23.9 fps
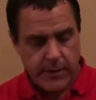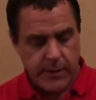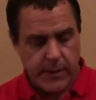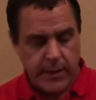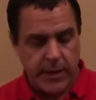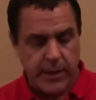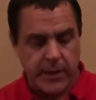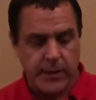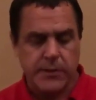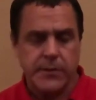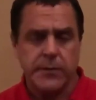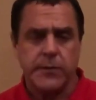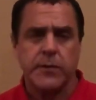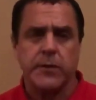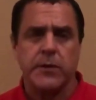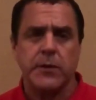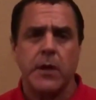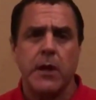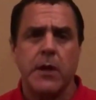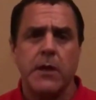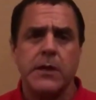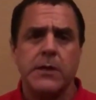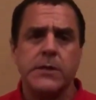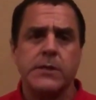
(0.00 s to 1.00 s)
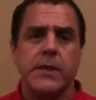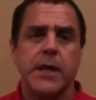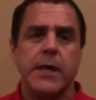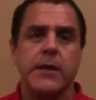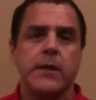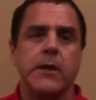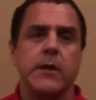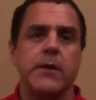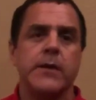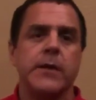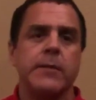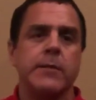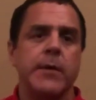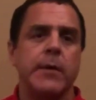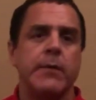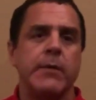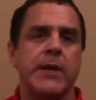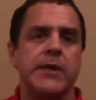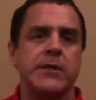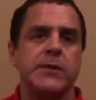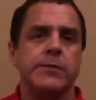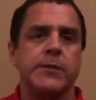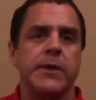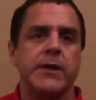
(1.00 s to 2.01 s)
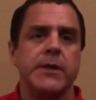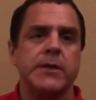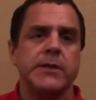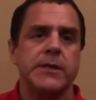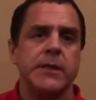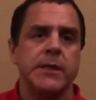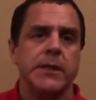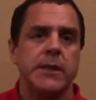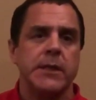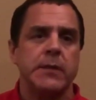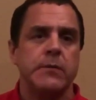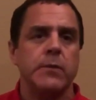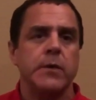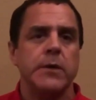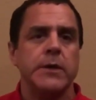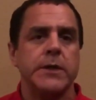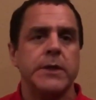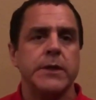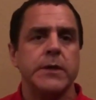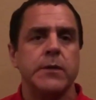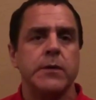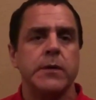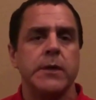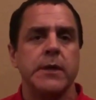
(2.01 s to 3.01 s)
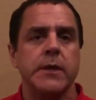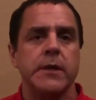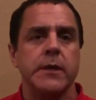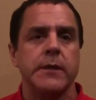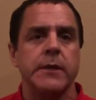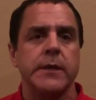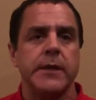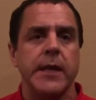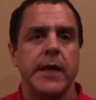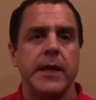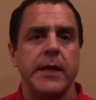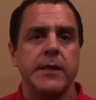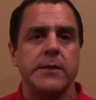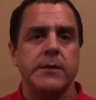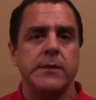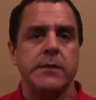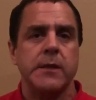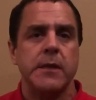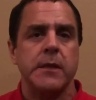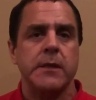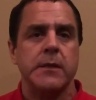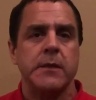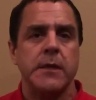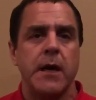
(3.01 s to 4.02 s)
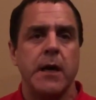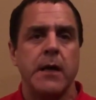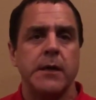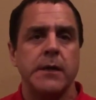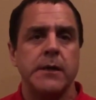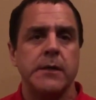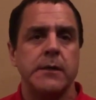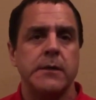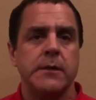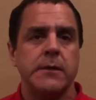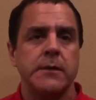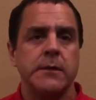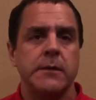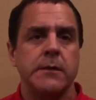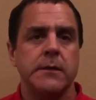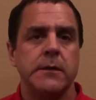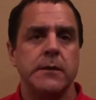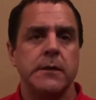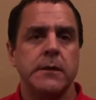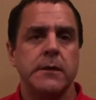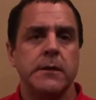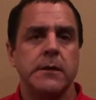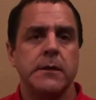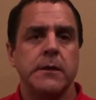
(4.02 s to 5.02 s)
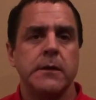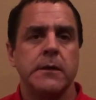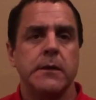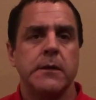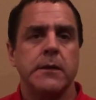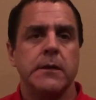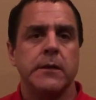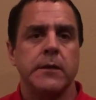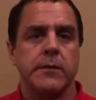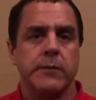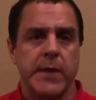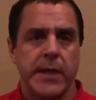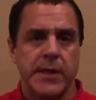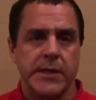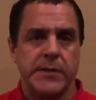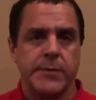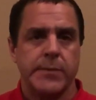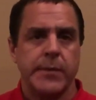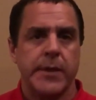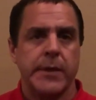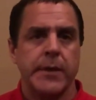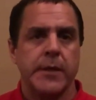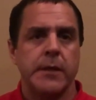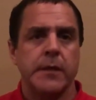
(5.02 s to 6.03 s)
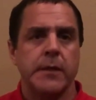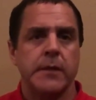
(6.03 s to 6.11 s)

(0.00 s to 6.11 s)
And as long as I know that my respirator is in good working order, then I can start donning the respirator.